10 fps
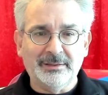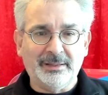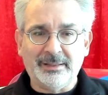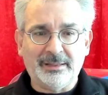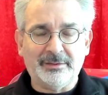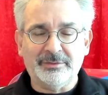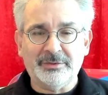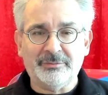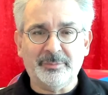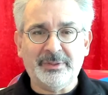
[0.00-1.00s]
again,
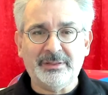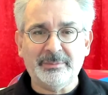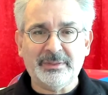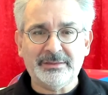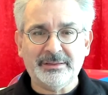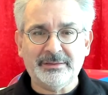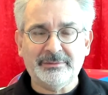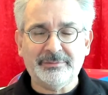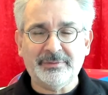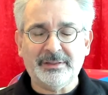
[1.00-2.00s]
just repeating
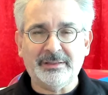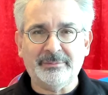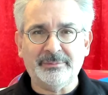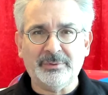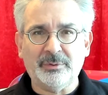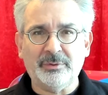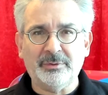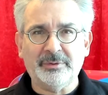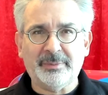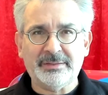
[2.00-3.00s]
myself,
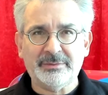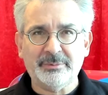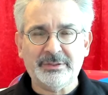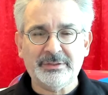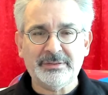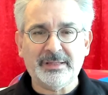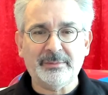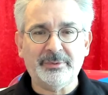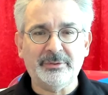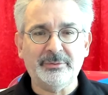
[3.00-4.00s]
all the best wishes,
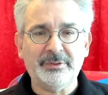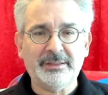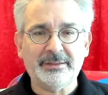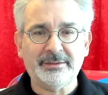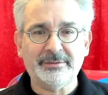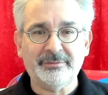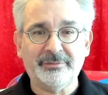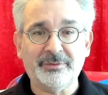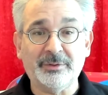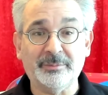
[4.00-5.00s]
Happy New Year
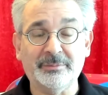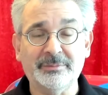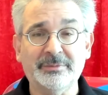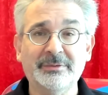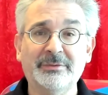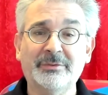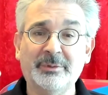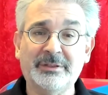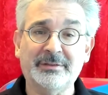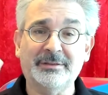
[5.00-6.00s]
from
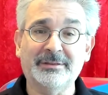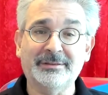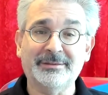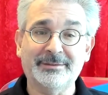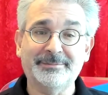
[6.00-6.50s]
Switzerland.